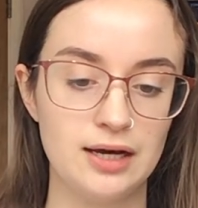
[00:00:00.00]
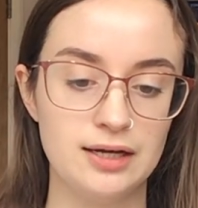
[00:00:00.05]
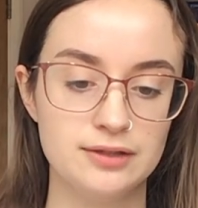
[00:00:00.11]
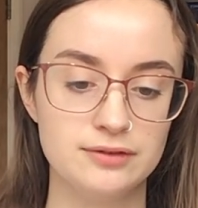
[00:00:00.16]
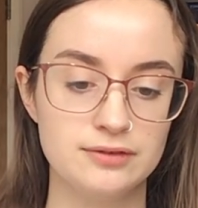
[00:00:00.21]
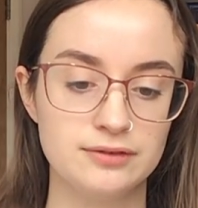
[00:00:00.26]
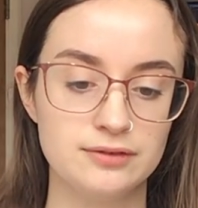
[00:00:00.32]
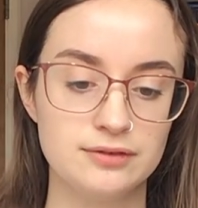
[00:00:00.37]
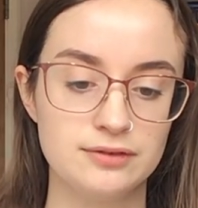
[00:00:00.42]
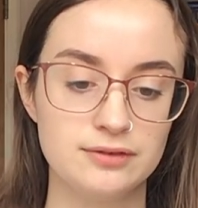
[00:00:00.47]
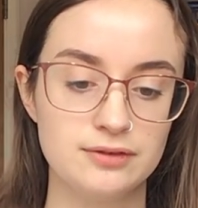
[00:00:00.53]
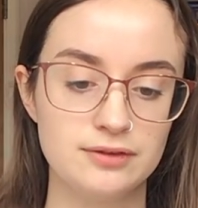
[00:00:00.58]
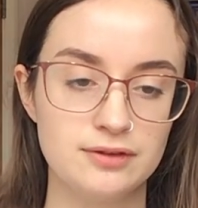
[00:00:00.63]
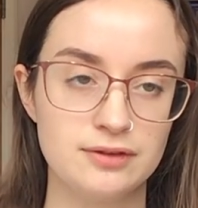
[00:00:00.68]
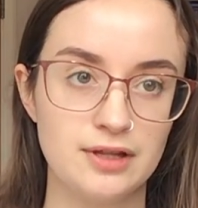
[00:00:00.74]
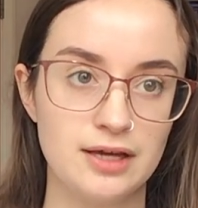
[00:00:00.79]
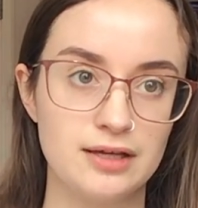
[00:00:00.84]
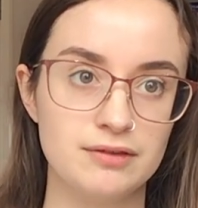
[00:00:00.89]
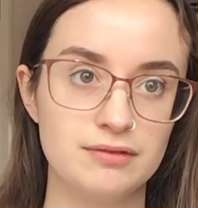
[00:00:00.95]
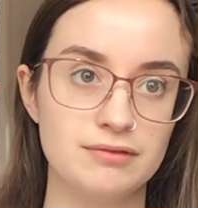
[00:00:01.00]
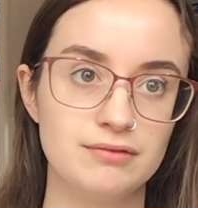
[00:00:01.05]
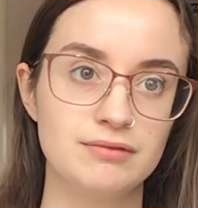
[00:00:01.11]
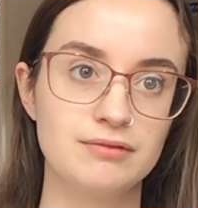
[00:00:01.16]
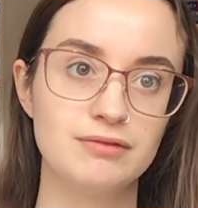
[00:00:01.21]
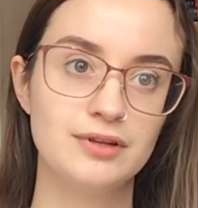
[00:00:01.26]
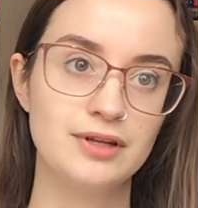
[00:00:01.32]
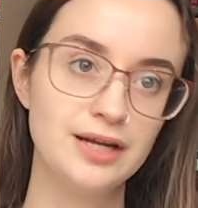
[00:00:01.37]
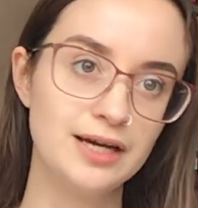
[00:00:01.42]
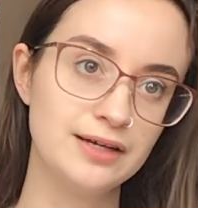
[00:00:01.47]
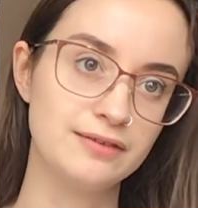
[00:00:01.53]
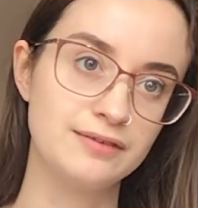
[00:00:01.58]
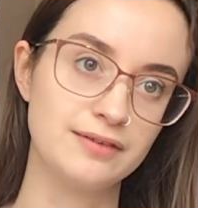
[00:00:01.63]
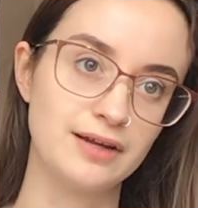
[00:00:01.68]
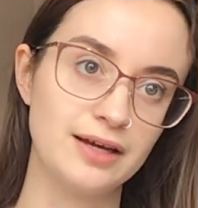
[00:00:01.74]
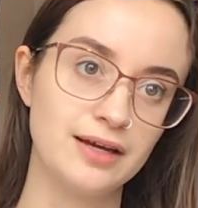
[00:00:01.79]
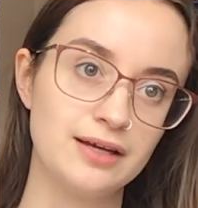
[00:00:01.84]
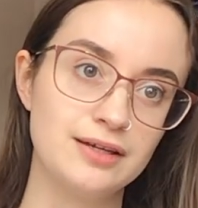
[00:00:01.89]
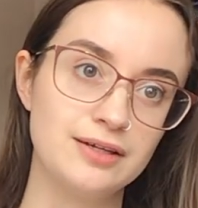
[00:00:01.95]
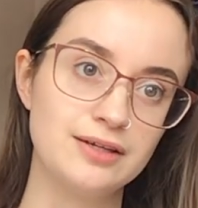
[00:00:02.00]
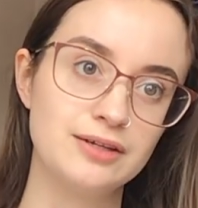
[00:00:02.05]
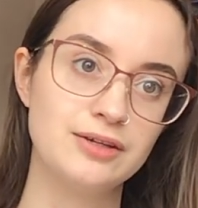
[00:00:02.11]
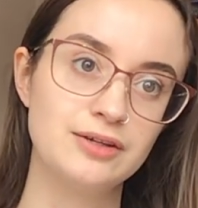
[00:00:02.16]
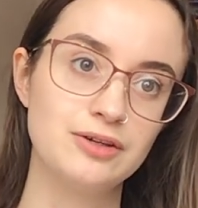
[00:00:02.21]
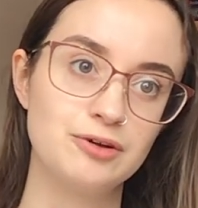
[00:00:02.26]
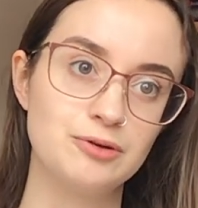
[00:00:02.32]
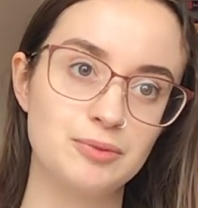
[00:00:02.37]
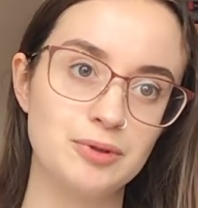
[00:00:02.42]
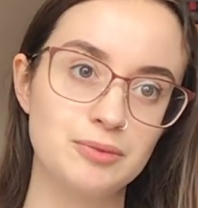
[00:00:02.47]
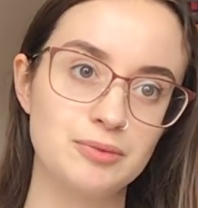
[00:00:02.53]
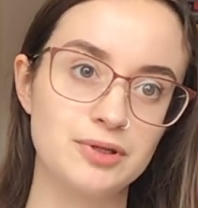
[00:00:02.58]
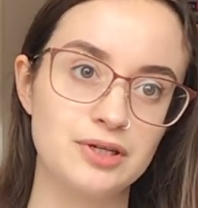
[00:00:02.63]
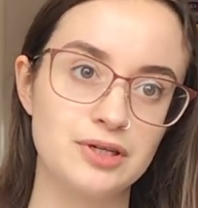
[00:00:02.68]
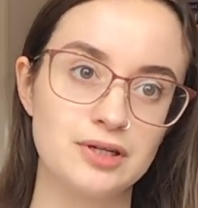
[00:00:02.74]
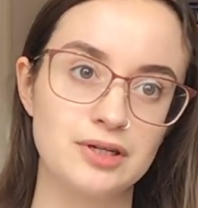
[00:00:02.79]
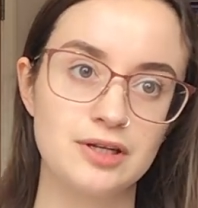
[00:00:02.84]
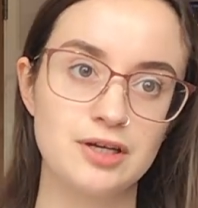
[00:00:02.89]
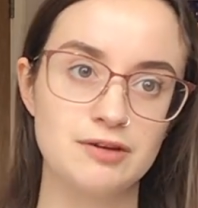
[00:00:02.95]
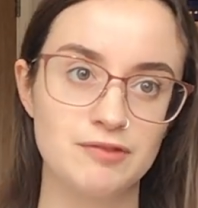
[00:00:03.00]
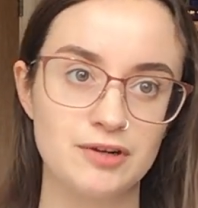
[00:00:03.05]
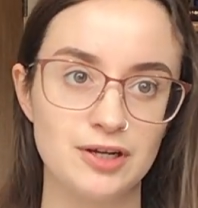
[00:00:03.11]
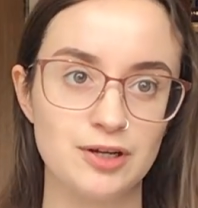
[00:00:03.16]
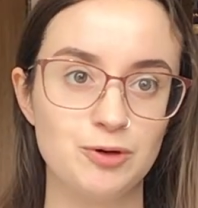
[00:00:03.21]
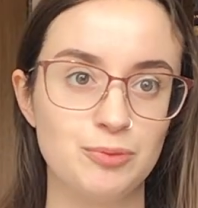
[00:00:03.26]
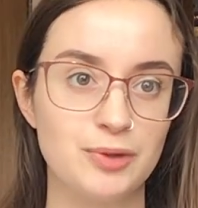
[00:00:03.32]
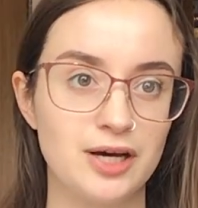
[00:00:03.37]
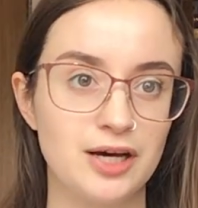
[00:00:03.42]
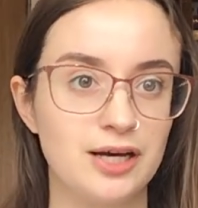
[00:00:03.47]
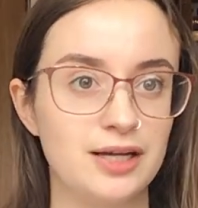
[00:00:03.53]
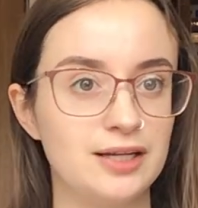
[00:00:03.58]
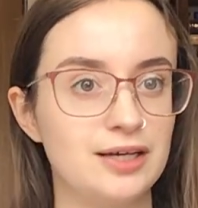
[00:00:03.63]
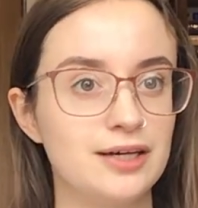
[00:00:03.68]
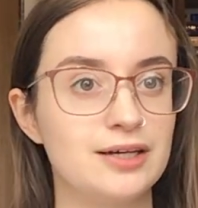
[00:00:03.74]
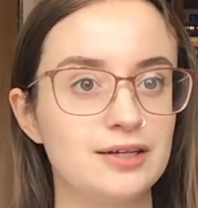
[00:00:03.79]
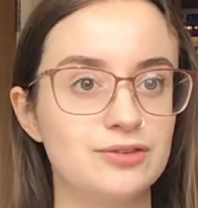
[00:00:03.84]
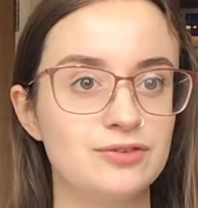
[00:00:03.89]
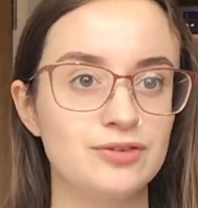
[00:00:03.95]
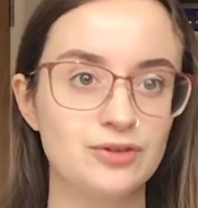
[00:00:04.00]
and then the next day you're probably going to leave a little bit earlier